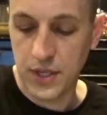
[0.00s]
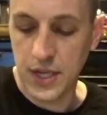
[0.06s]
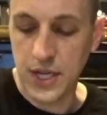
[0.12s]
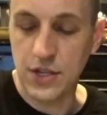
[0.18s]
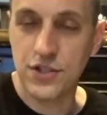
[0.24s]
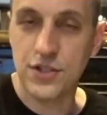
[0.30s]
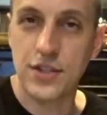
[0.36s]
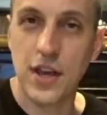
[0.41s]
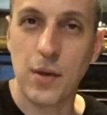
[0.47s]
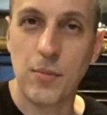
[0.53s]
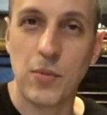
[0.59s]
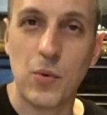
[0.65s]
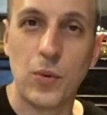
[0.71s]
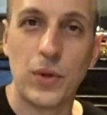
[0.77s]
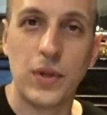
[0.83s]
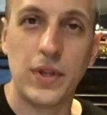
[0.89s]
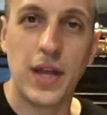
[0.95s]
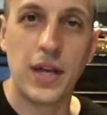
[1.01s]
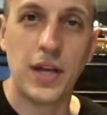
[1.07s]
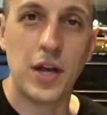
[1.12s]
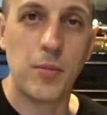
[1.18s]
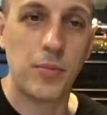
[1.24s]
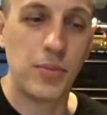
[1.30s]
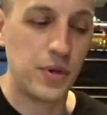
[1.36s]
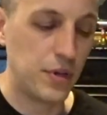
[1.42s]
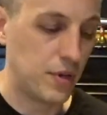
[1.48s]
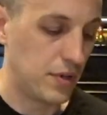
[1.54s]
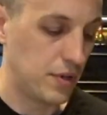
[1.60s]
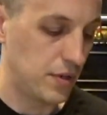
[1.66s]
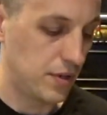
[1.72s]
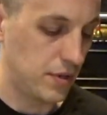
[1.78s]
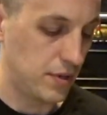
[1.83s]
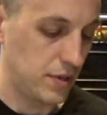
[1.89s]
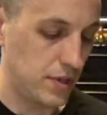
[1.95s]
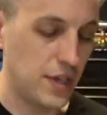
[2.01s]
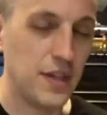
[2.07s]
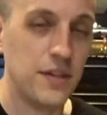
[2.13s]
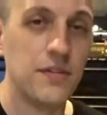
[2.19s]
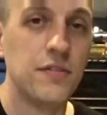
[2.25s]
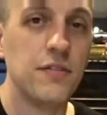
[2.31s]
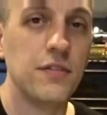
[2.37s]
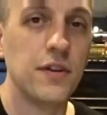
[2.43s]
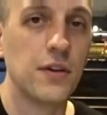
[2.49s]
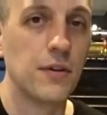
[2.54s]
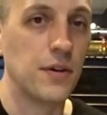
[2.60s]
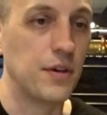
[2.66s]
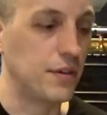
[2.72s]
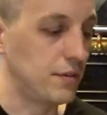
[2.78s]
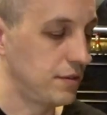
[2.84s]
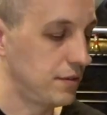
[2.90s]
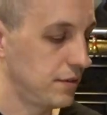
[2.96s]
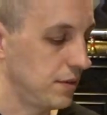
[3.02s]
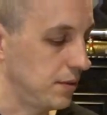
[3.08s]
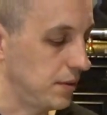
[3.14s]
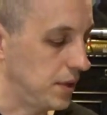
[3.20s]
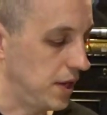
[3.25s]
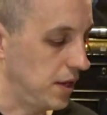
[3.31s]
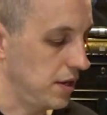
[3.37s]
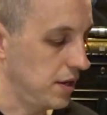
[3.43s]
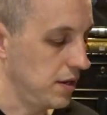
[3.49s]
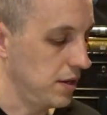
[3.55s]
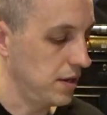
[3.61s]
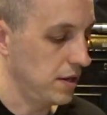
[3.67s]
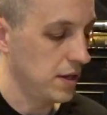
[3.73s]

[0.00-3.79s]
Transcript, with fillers: each segment will light up in series, okay?